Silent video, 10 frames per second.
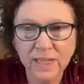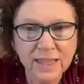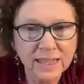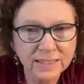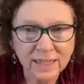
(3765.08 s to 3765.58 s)

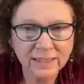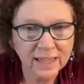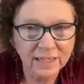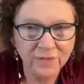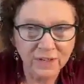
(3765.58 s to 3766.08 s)
That's not the
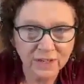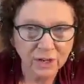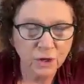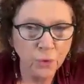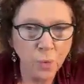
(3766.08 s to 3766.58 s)
end of it.
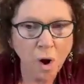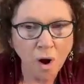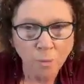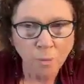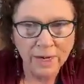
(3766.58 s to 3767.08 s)
You
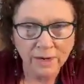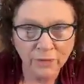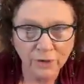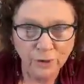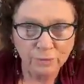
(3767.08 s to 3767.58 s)
are waiting
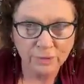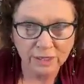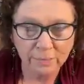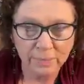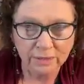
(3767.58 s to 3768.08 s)
for your ship to
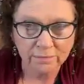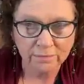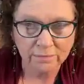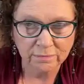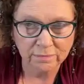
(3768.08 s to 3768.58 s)
come in,
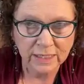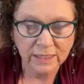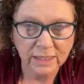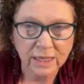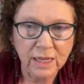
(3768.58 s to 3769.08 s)

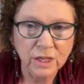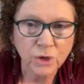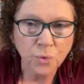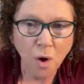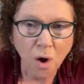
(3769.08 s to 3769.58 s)
right?
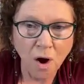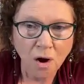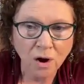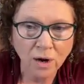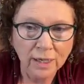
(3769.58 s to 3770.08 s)
You
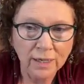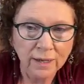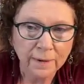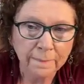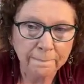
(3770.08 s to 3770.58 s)
are,
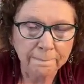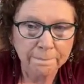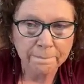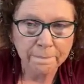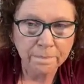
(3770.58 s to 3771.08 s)

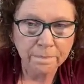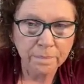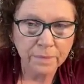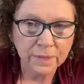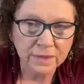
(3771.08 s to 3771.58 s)

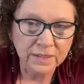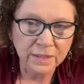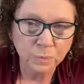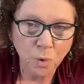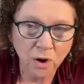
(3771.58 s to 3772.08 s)
and this
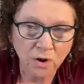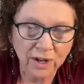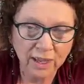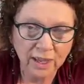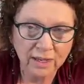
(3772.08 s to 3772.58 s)
is water
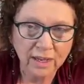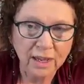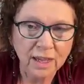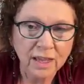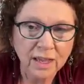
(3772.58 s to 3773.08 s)
again,
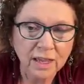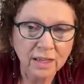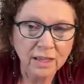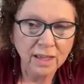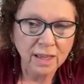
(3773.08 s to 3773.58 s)

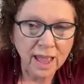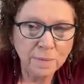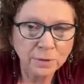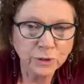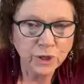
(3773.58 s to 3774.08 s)

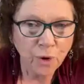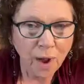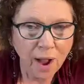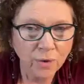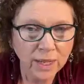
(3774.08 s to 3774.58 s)
able to go
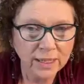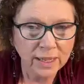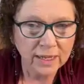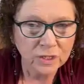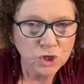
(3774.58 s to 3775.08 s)
out and
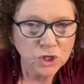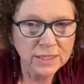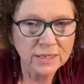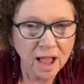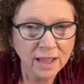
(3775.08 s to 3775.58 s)
get it.
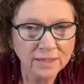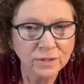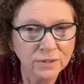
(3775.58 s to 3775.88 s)
She's not,